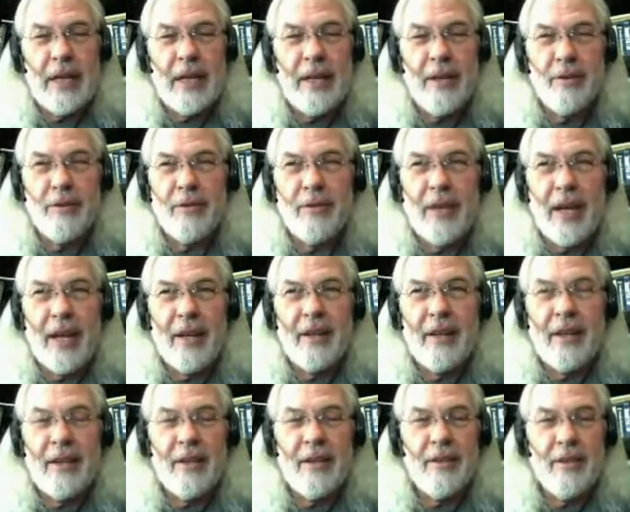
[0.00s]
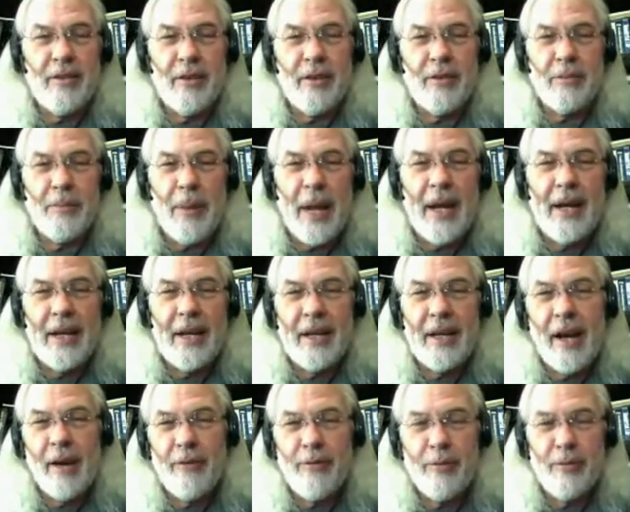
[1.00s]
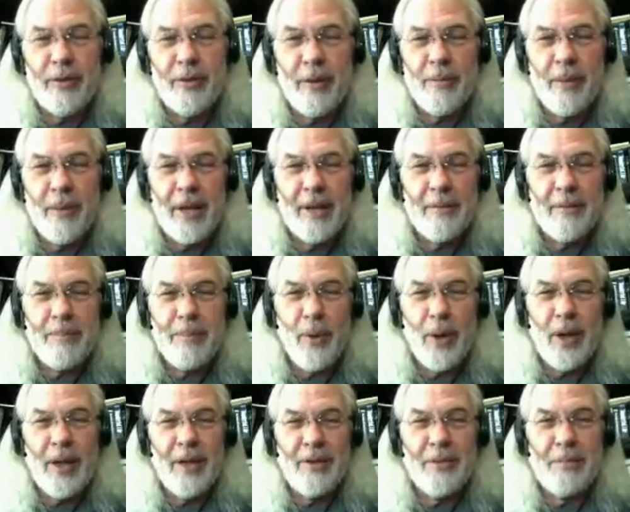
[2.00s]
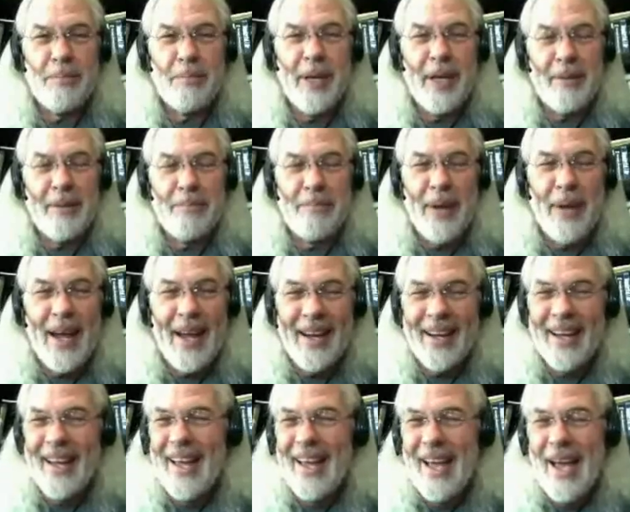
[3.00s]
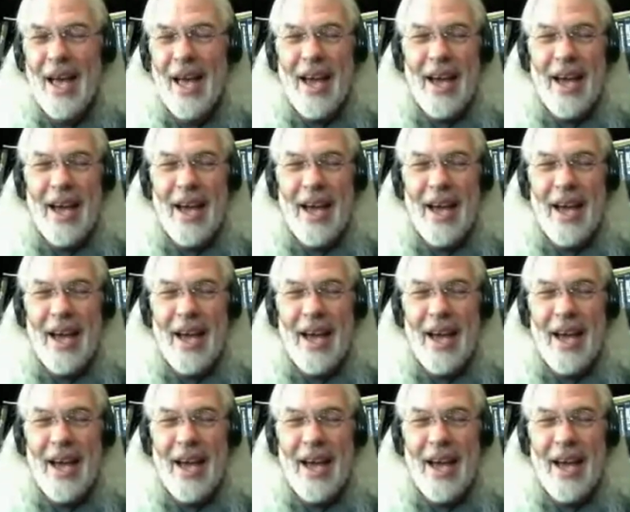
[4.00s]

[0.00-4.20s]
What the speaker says: It's not just expanding out from some like pointless Big Bang.